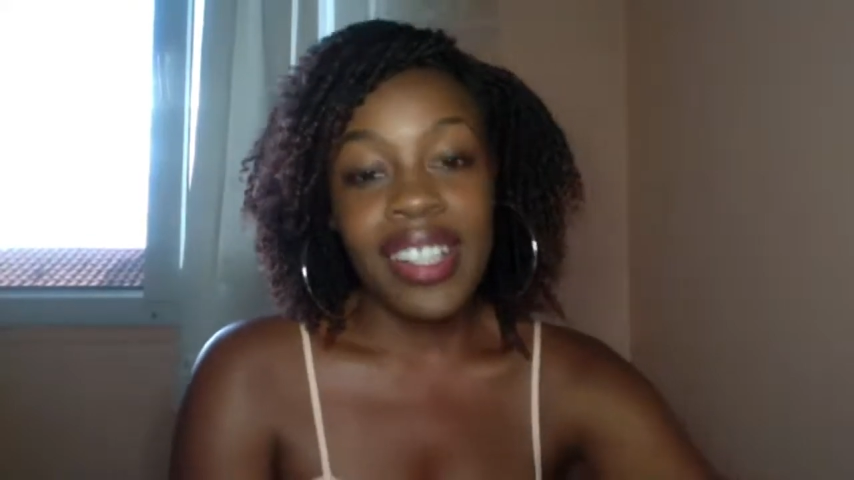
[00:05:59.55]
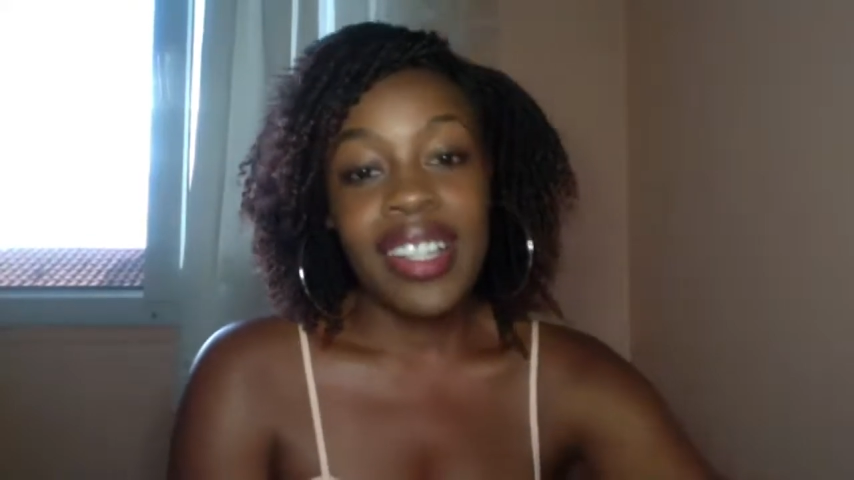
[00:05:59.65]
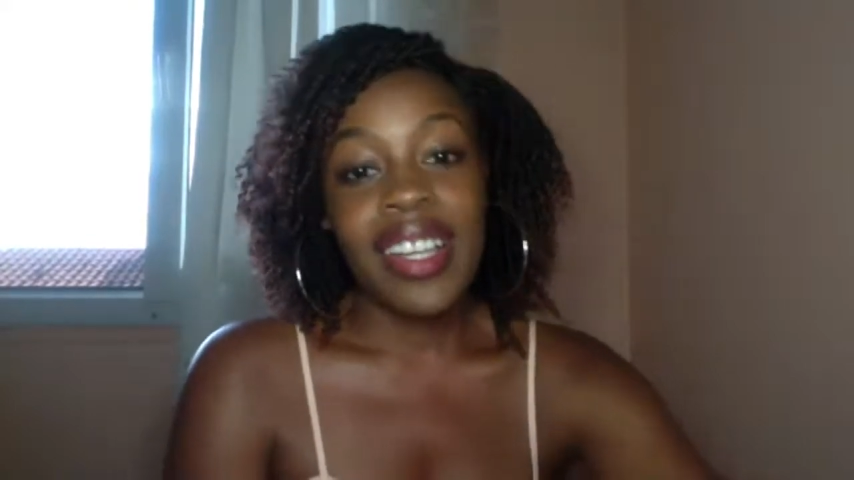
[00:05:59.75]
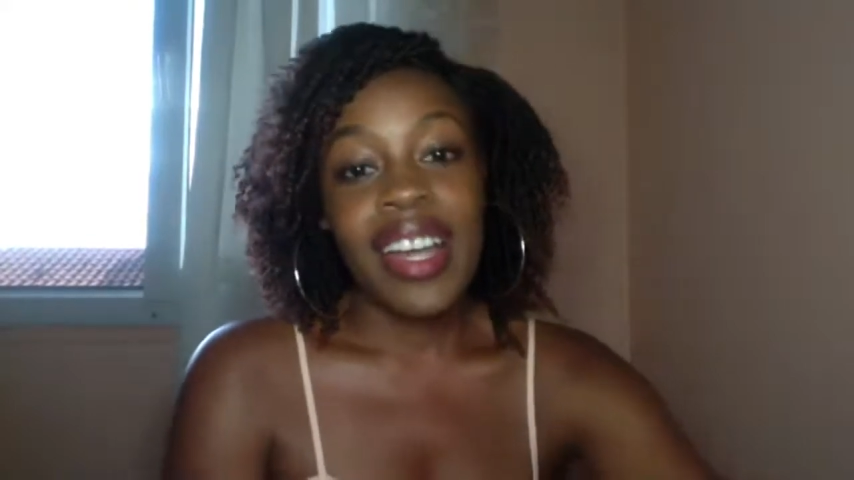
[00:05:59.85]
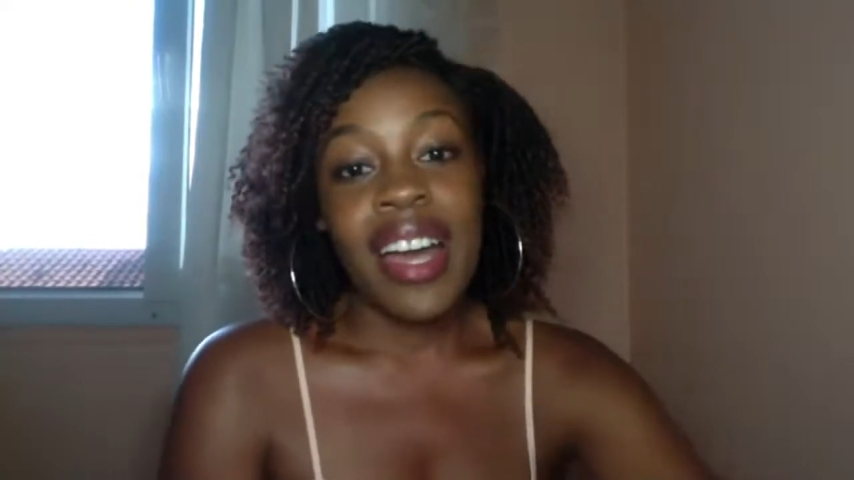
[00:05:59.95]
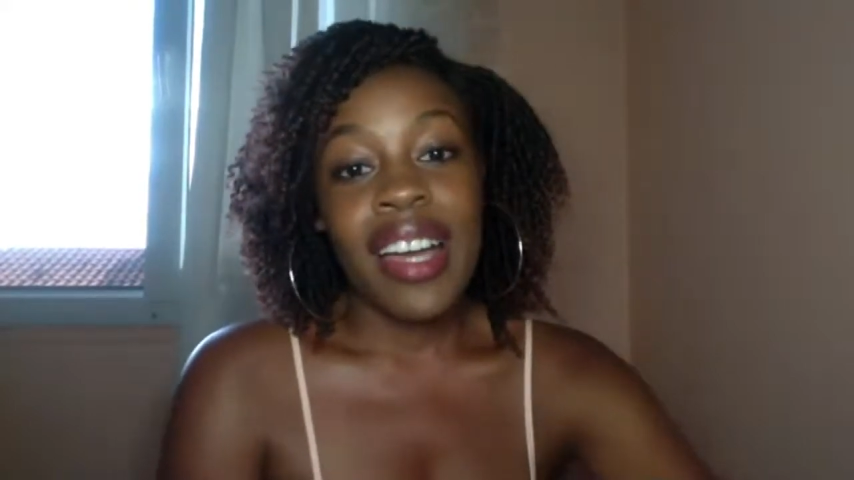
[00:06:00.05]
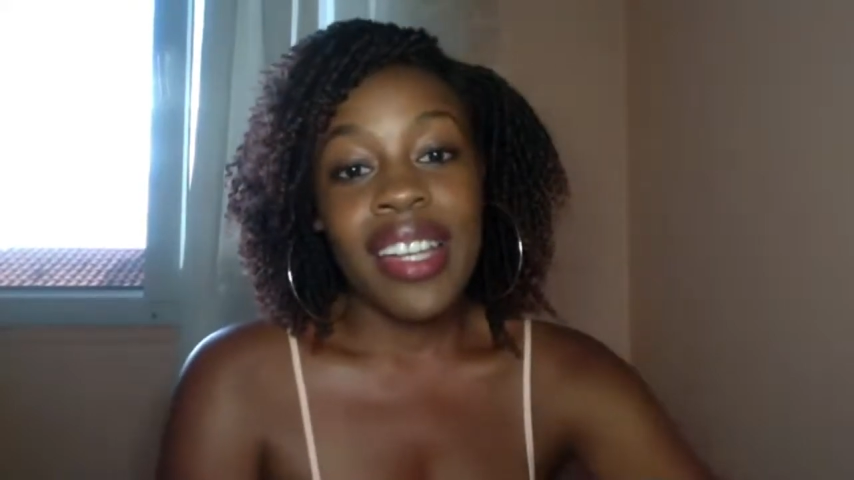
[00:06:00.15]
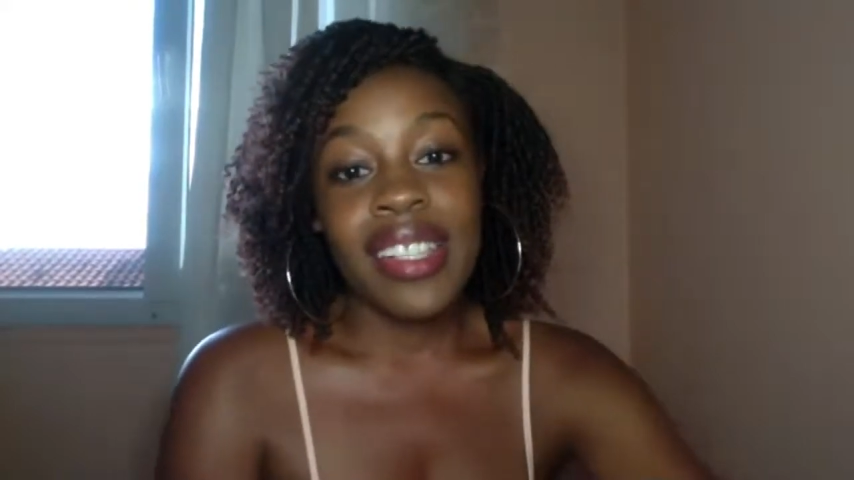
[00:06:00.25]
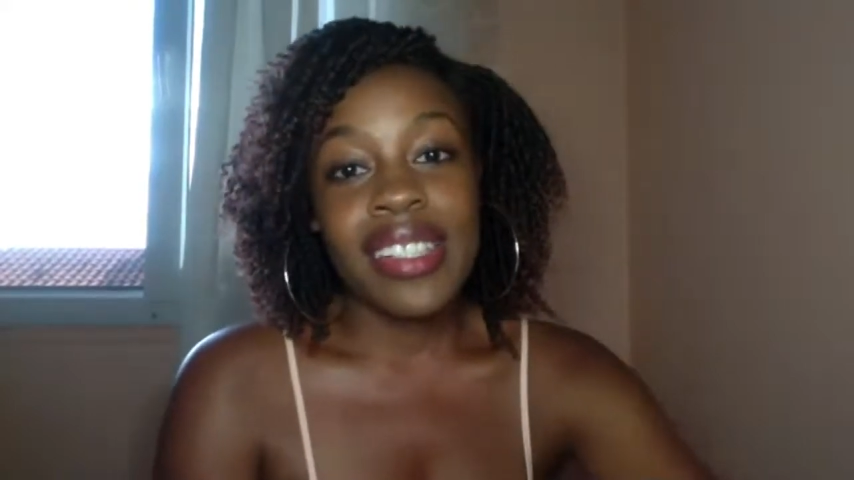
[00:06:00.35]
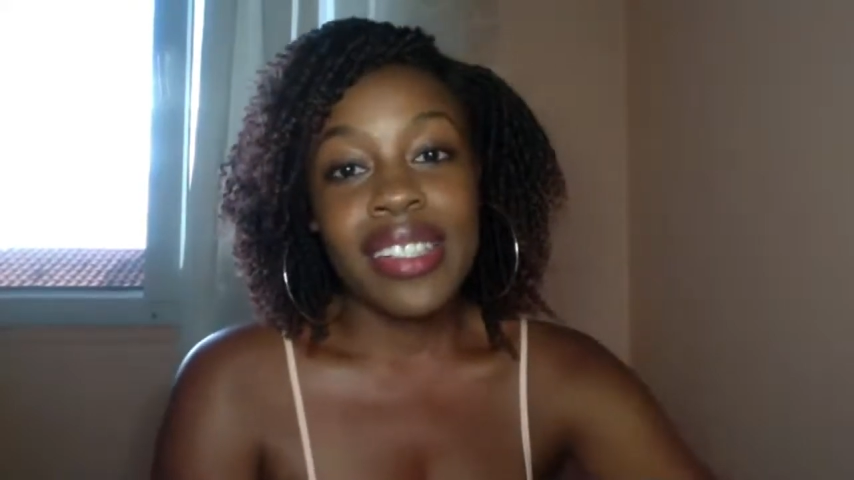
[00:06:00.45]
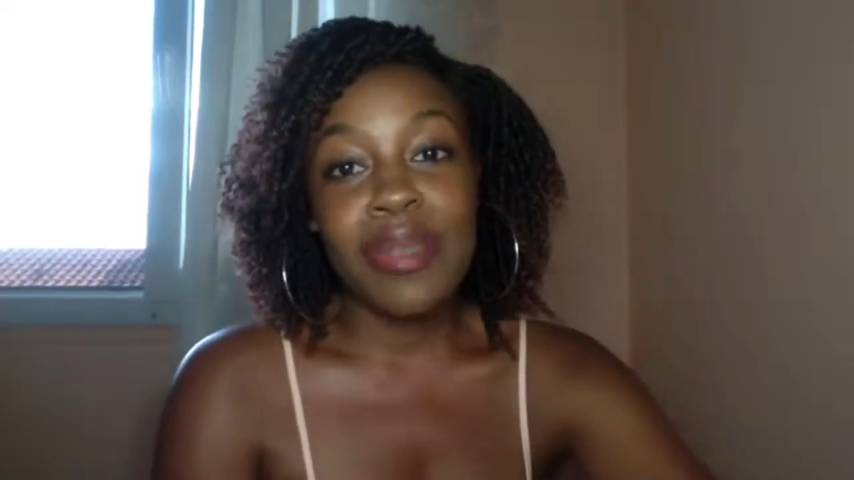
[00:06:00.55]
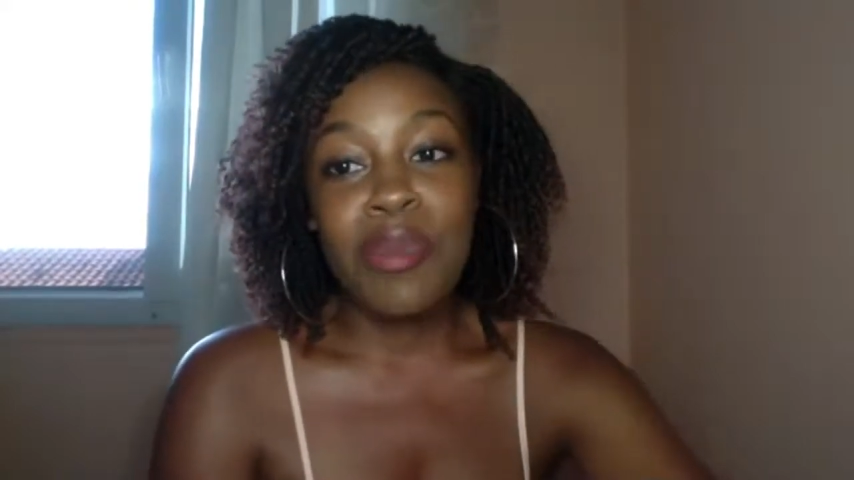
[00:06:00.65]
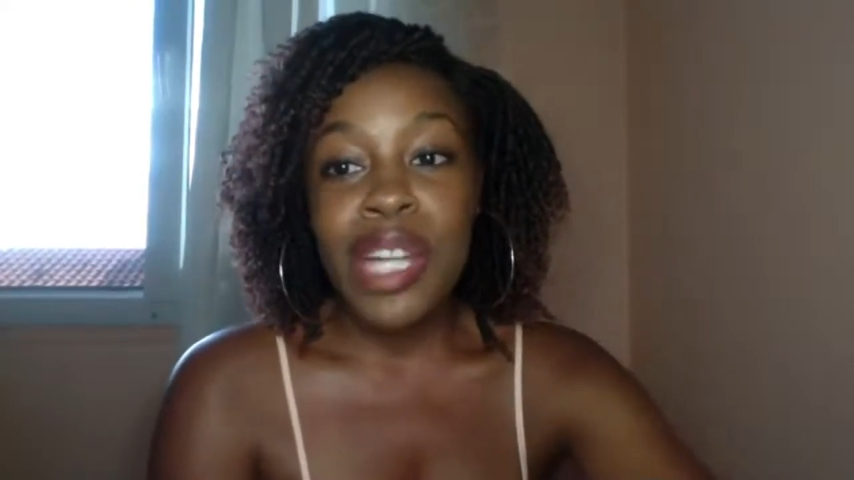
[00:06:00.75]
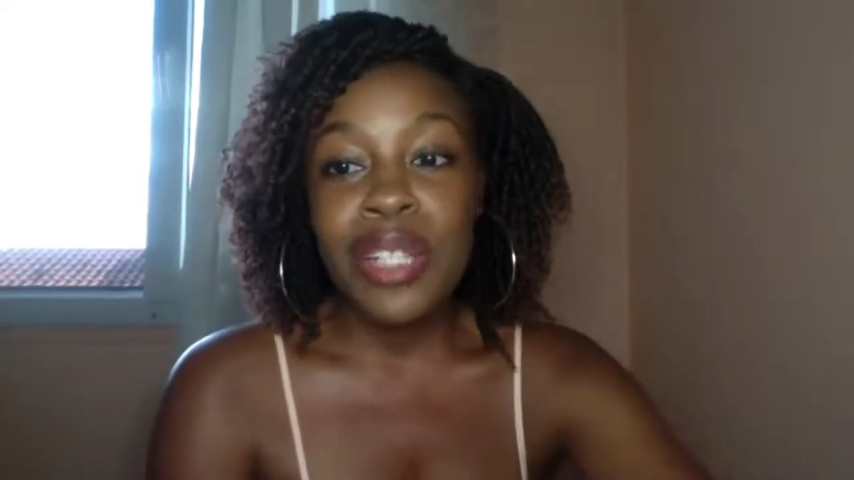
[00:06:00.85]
And the more I do it,